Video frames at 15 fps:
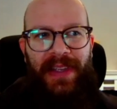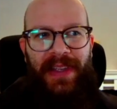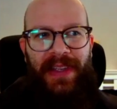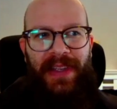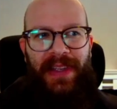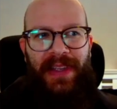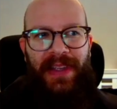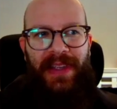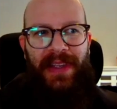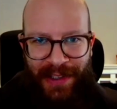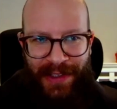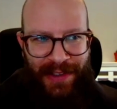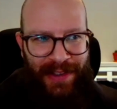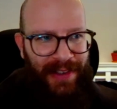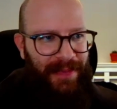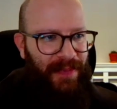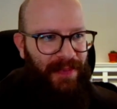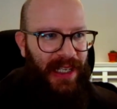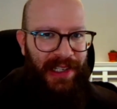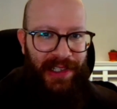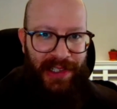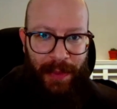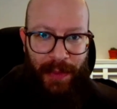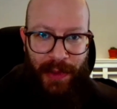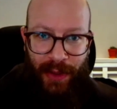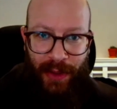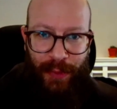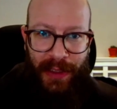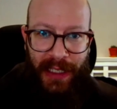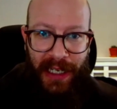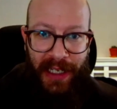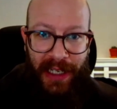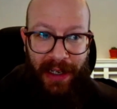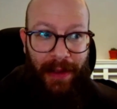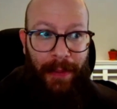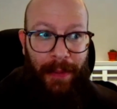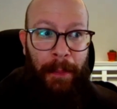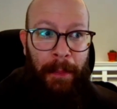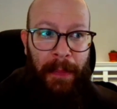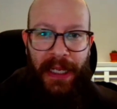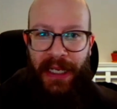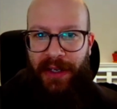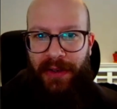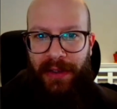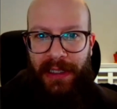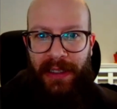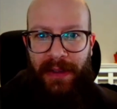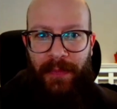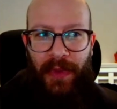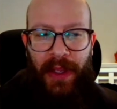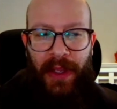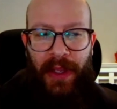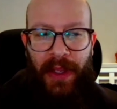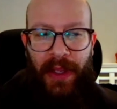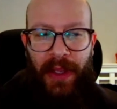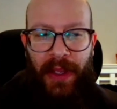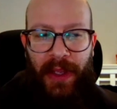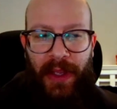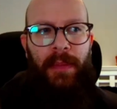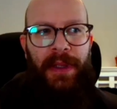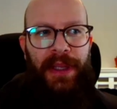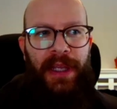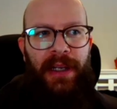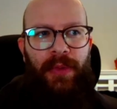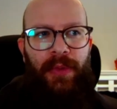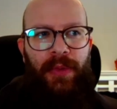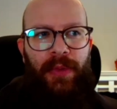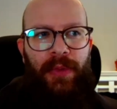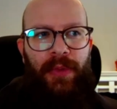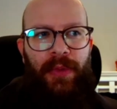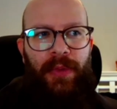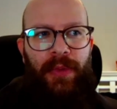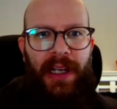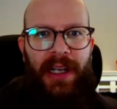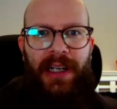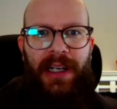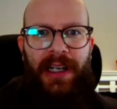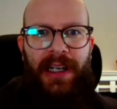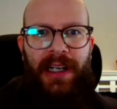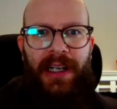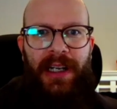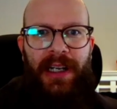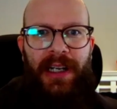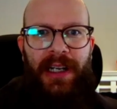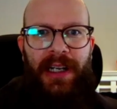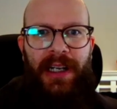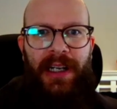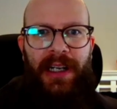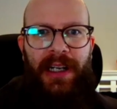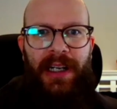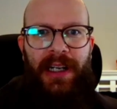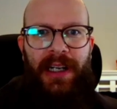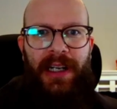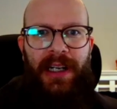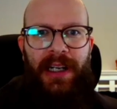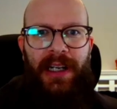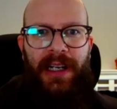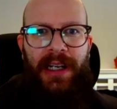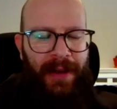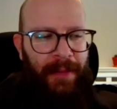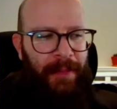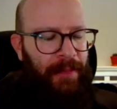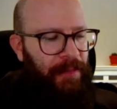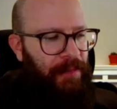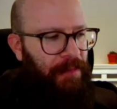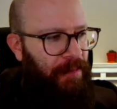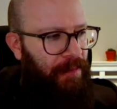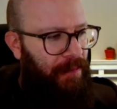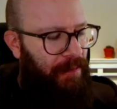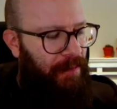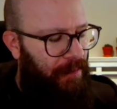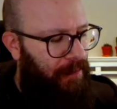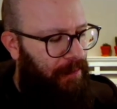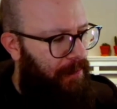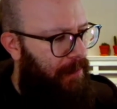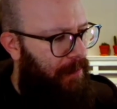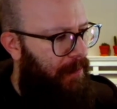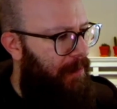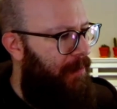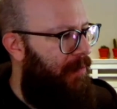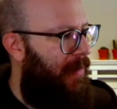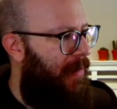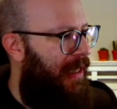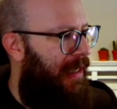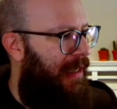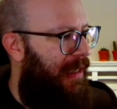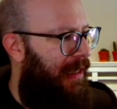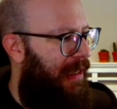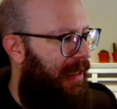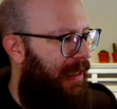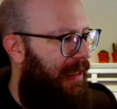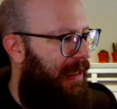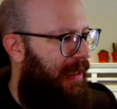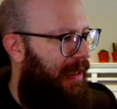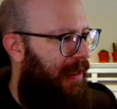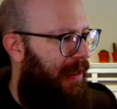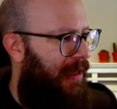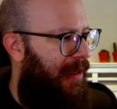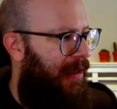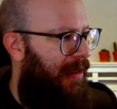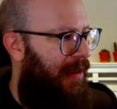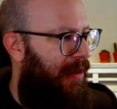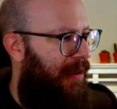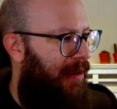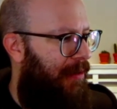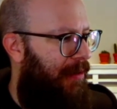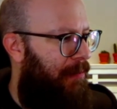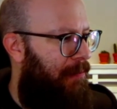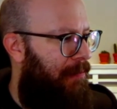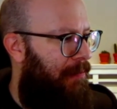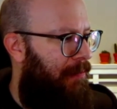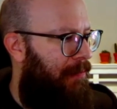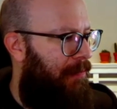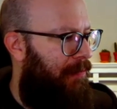analyzed a subset of data manually, but then reached a kind of like um, uh, uh, uh, um,